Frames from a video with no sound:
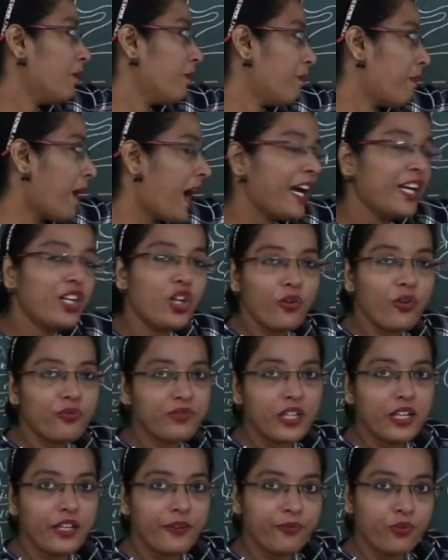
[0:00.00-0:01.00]
part of the
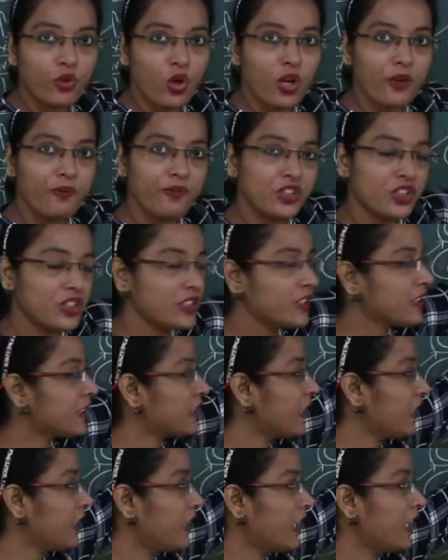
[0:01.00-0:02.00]
nephron which is
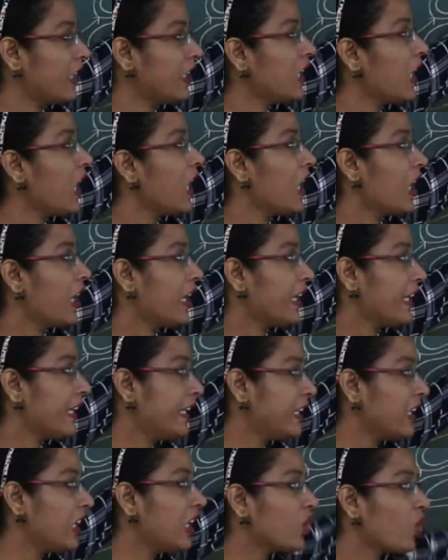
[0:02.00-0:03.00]
seen in
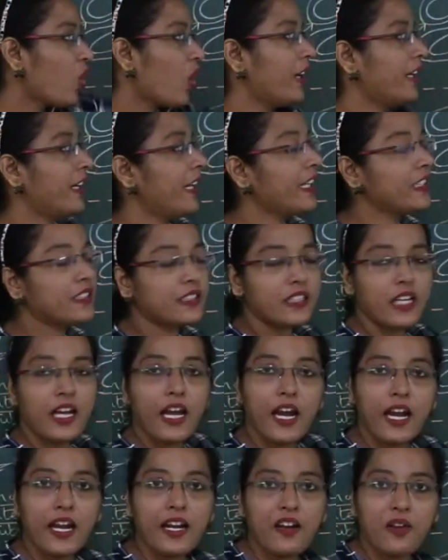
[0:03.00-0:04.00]
renal cortex
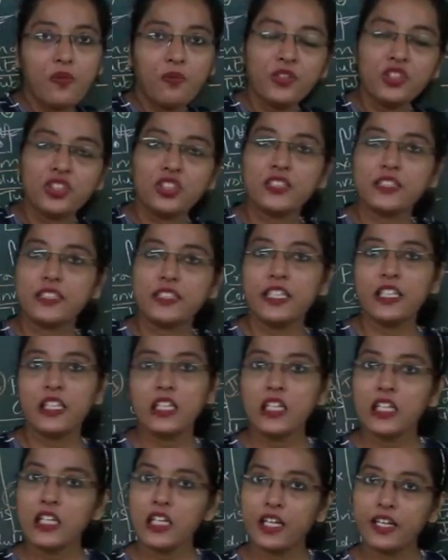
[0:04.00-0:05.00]
and which is seen
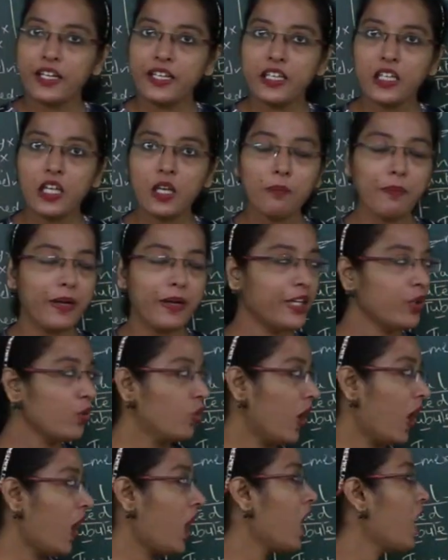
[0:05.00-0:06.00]
in renal
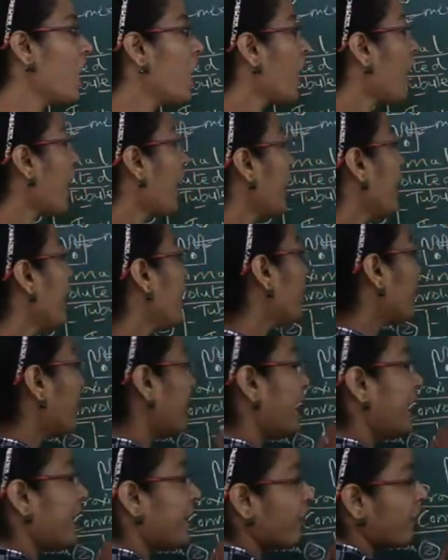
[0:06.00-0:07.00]
medulla. I have
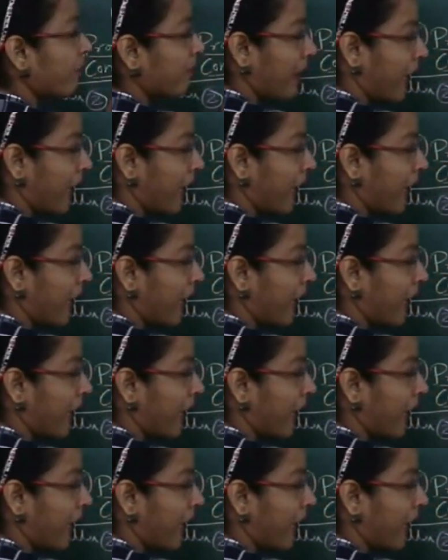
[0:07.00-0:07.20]
made